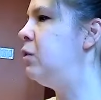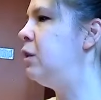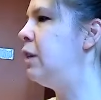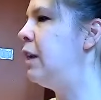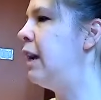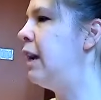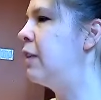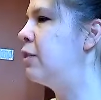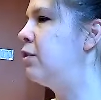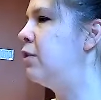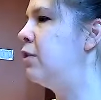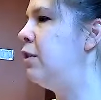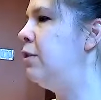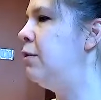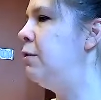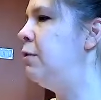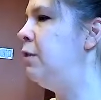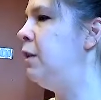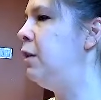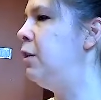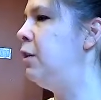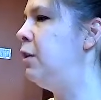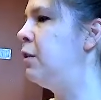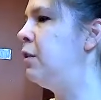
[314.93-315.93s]
You can actually
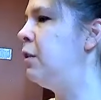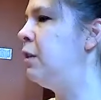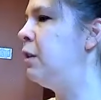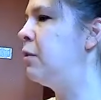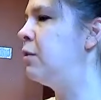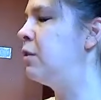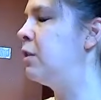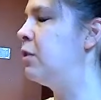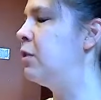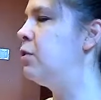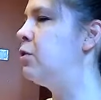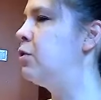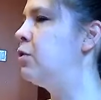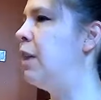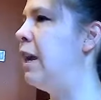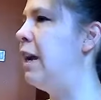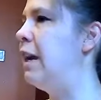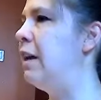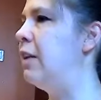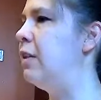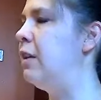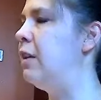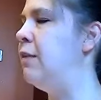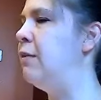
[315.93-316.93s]
feel that there's a
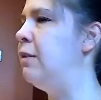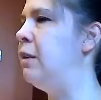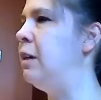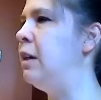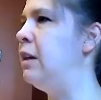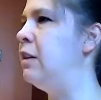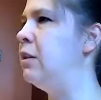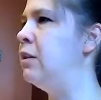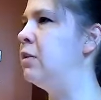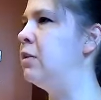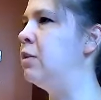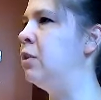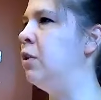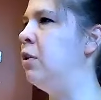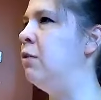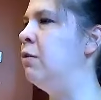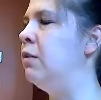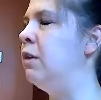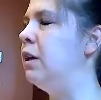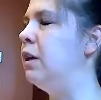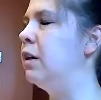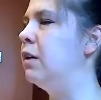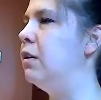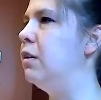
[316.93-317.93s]
strength even in
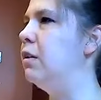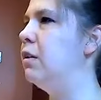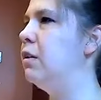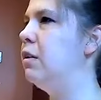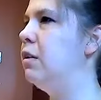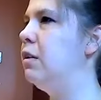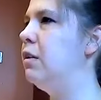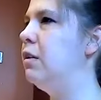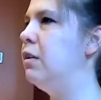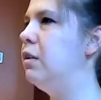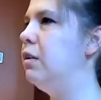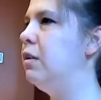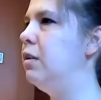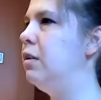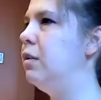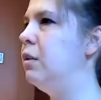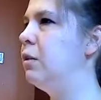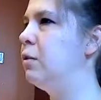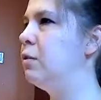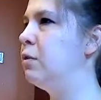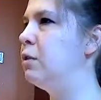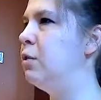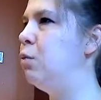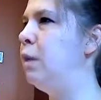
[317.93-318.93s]
dissolving
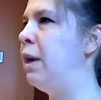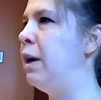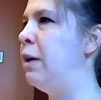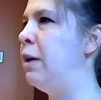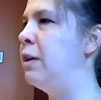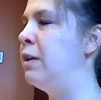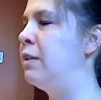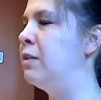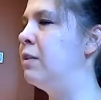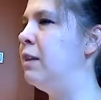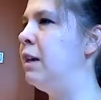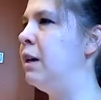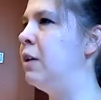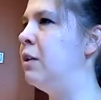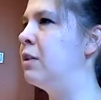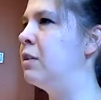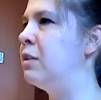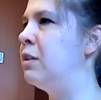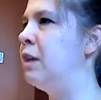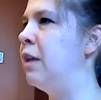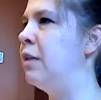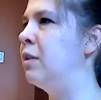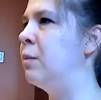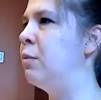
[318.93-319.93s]
there's an awareness there.
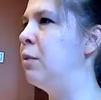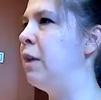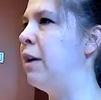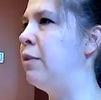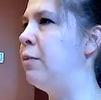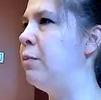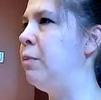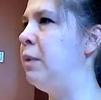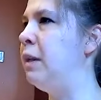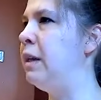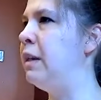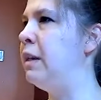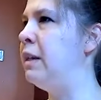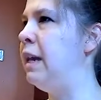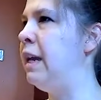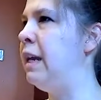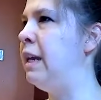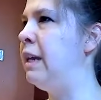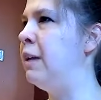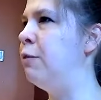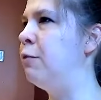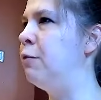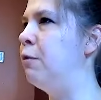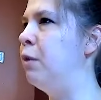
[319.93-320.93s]
It's not the breath being
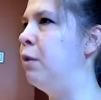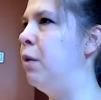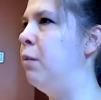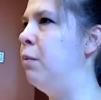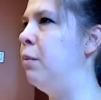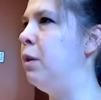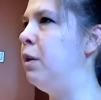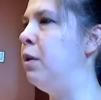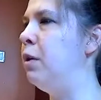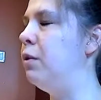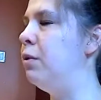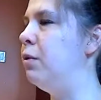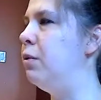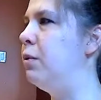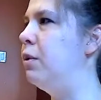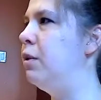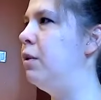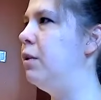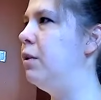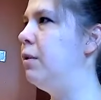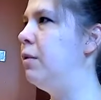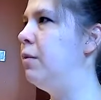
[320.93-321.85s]
taken from you,